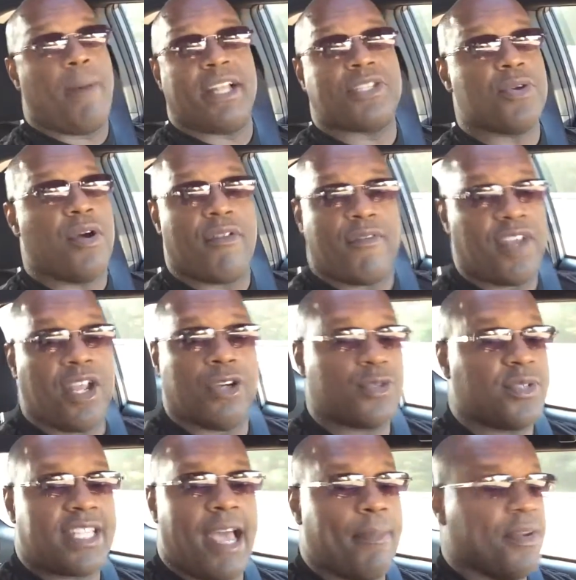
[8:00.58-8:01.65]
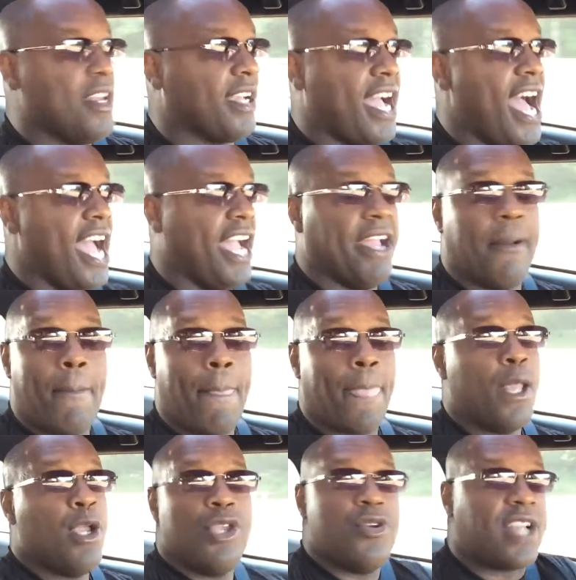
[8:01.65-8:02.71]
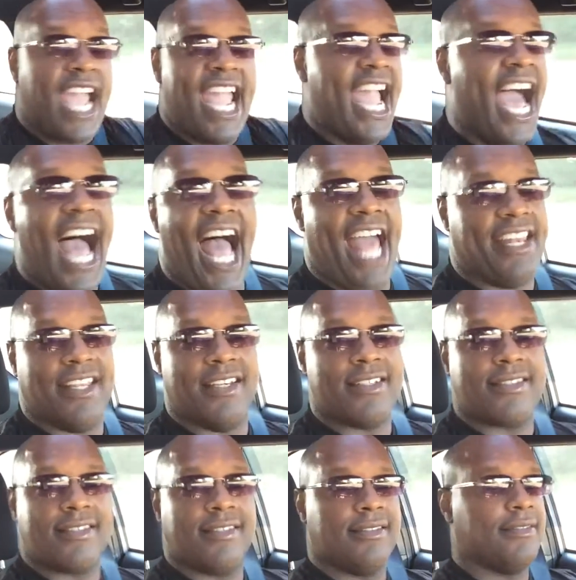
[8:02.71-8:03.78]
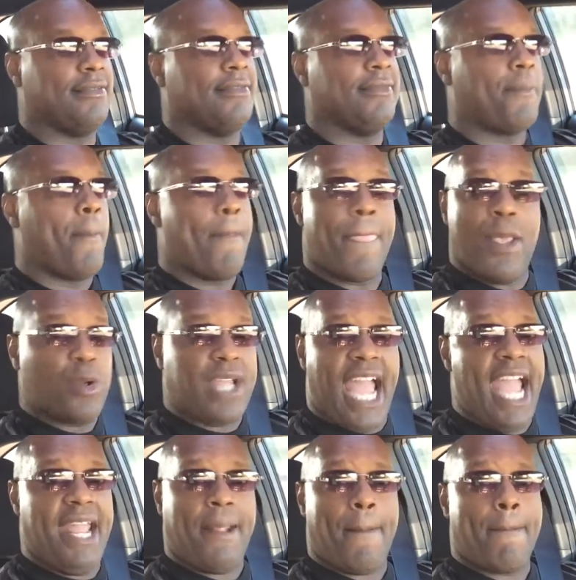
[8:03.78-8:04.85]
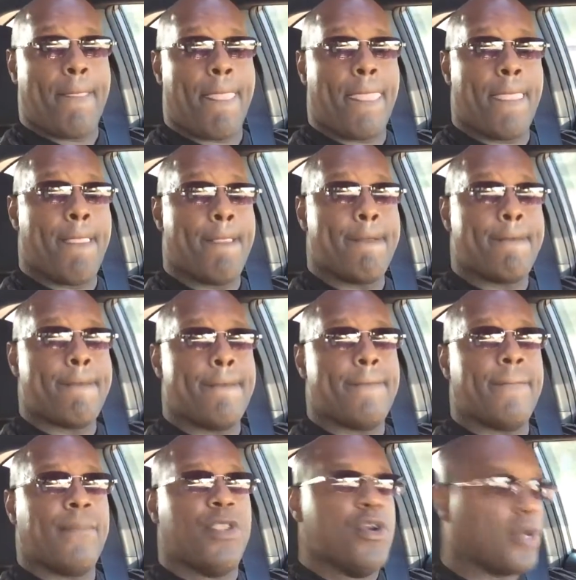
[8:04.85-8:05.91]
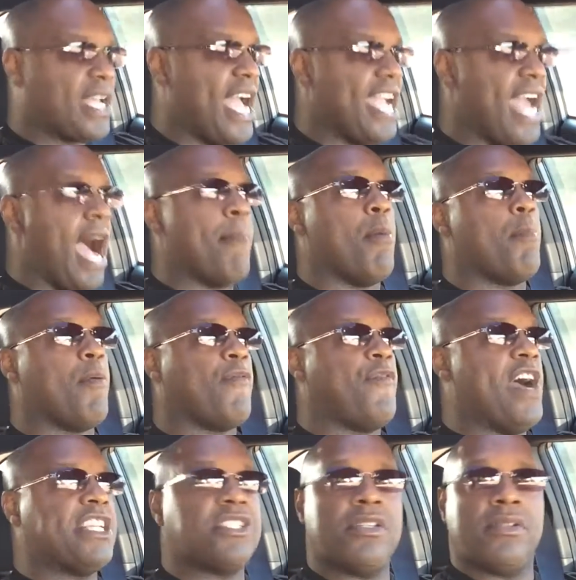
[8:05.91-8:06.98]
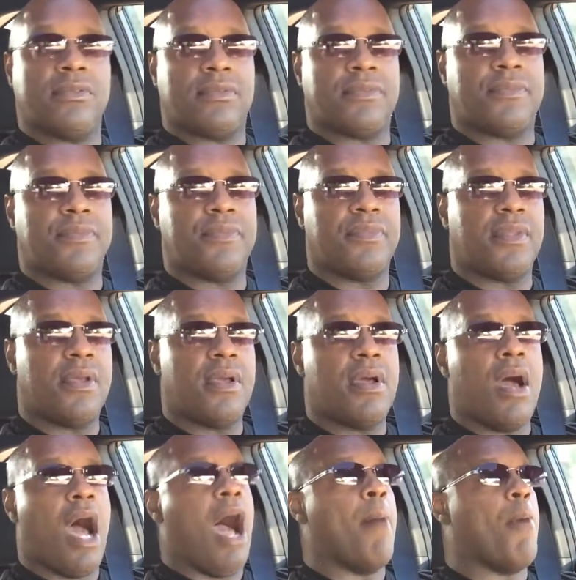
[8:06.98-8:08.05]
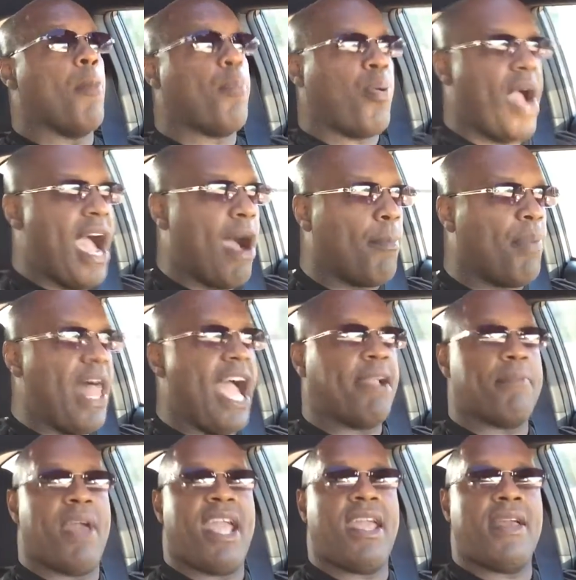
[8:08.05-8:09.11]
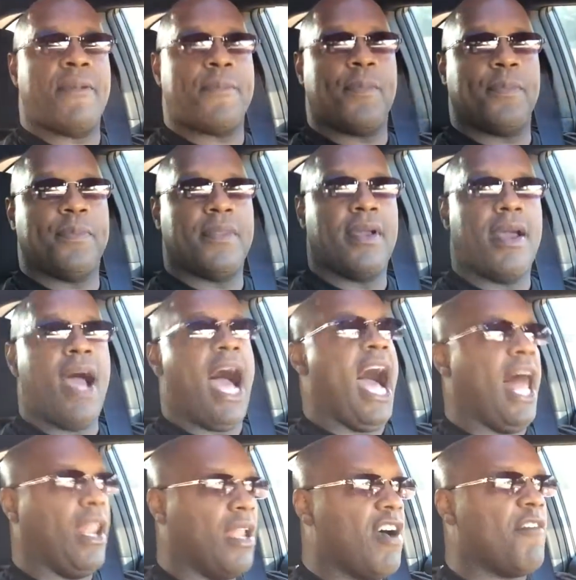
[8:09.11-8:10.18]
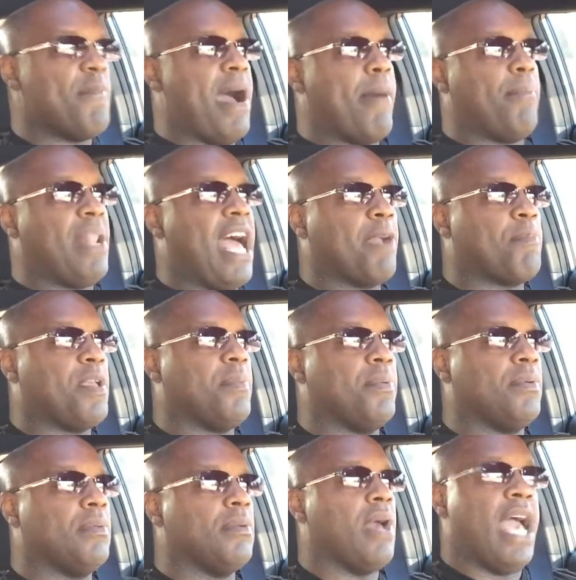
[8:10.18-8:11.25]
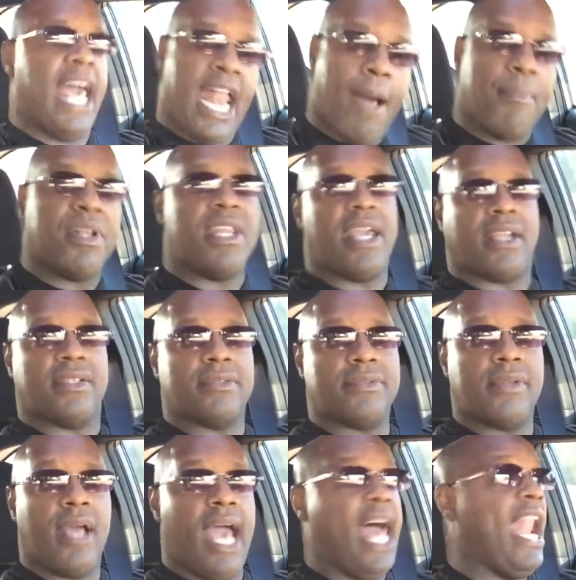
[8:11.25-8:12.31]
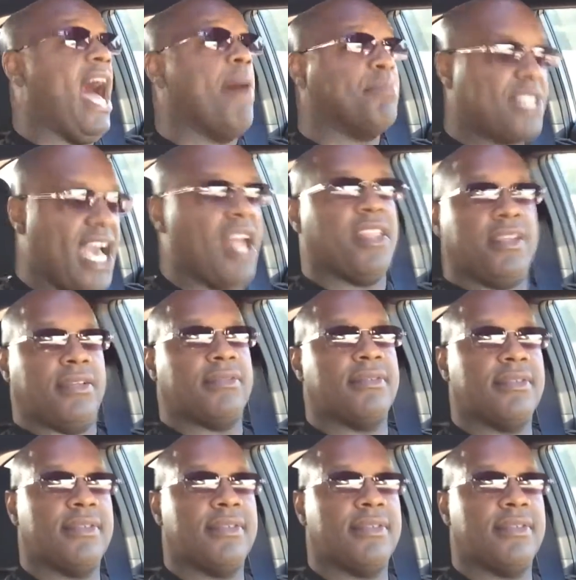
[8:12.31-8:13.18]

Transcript: by 200 videos what type of nigga I am. You can't hide this. You can't. You can't. I'm a professional. I'm a proud black man. I love my black people. And I'm a nigga. And I'm telling you,